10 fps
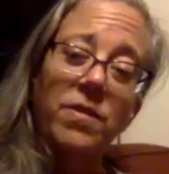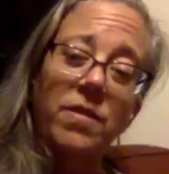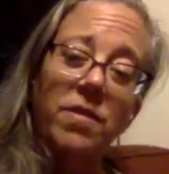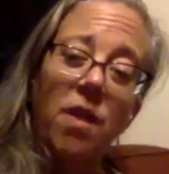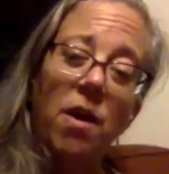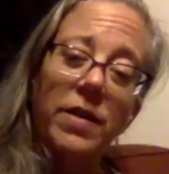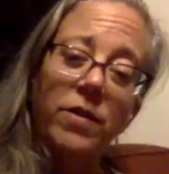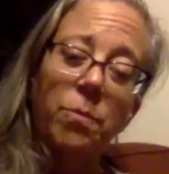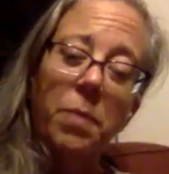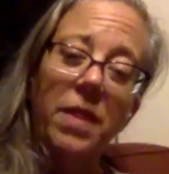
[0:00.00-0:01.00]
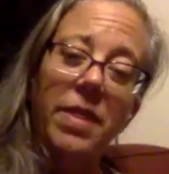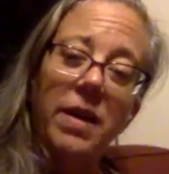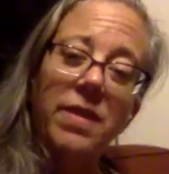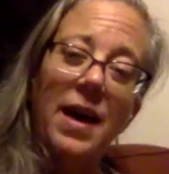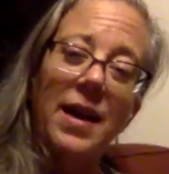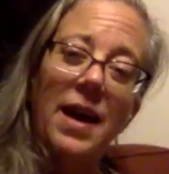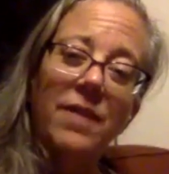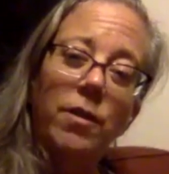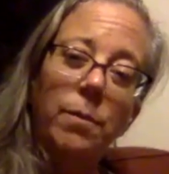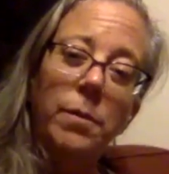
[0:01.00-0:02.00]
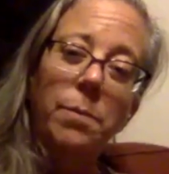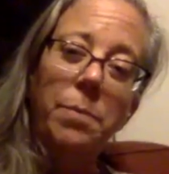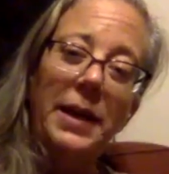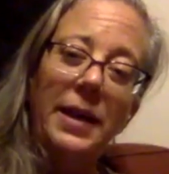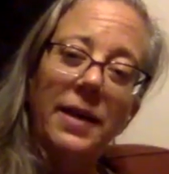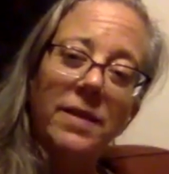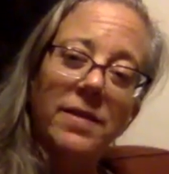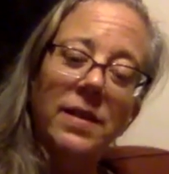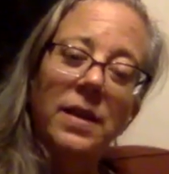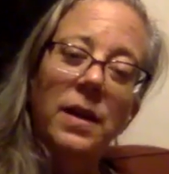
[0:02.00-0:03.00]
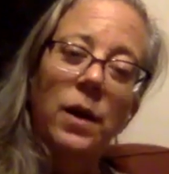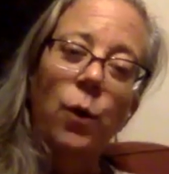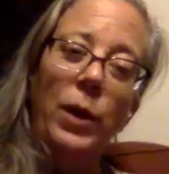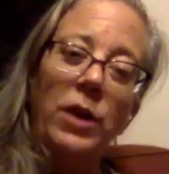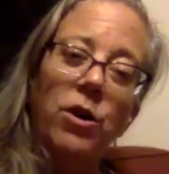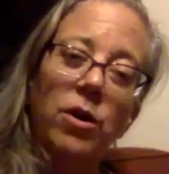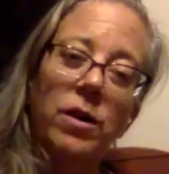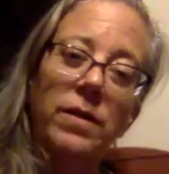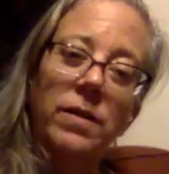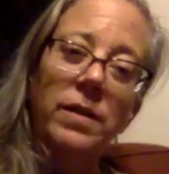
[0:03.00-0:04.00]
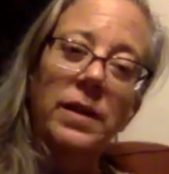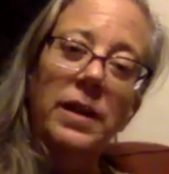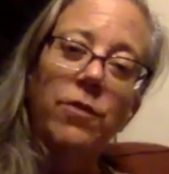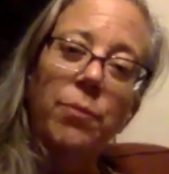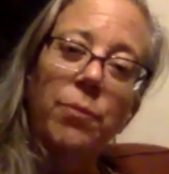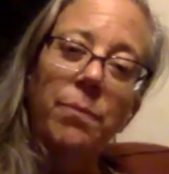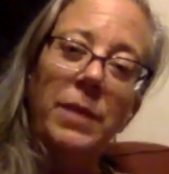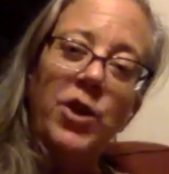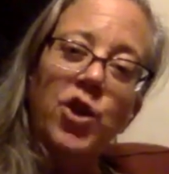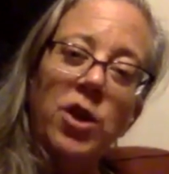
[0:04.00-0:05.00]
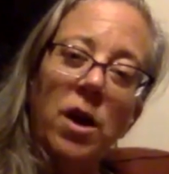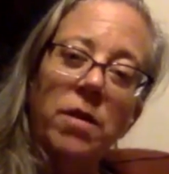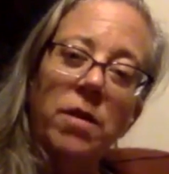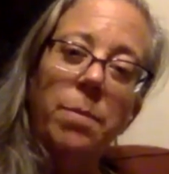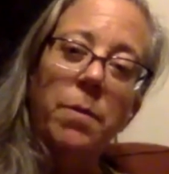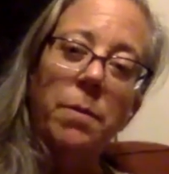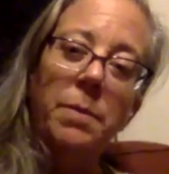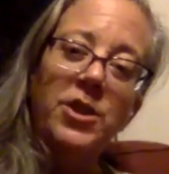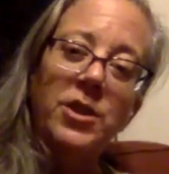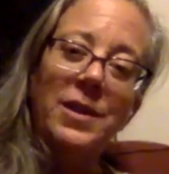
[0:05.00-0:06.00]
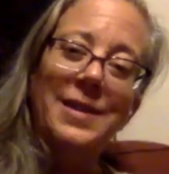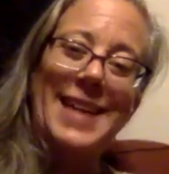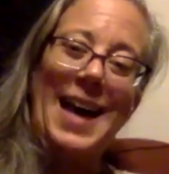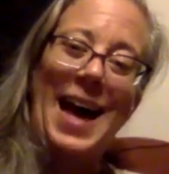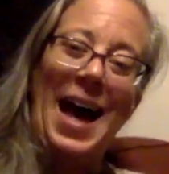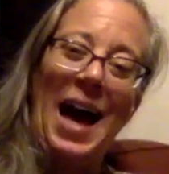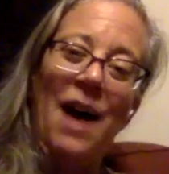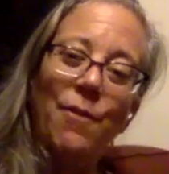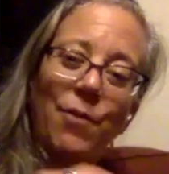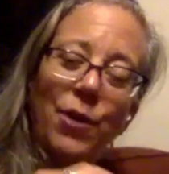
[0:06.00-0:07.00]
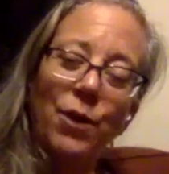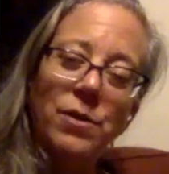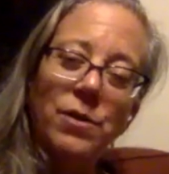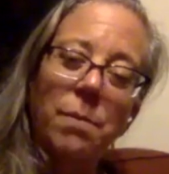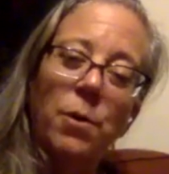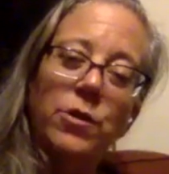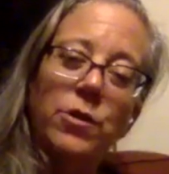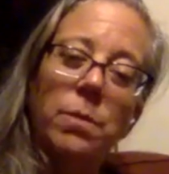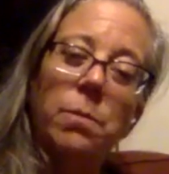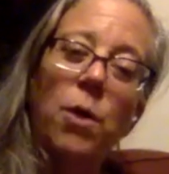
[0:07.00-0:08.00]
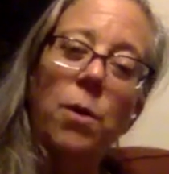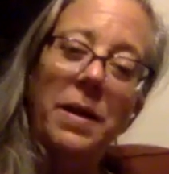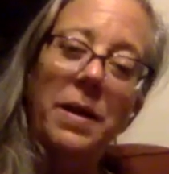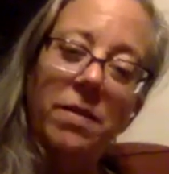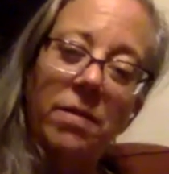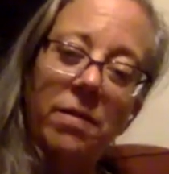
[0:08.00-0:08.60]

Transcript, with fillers: just as artists, but I think that as human beings, we could give each other permission to have those emotional moments.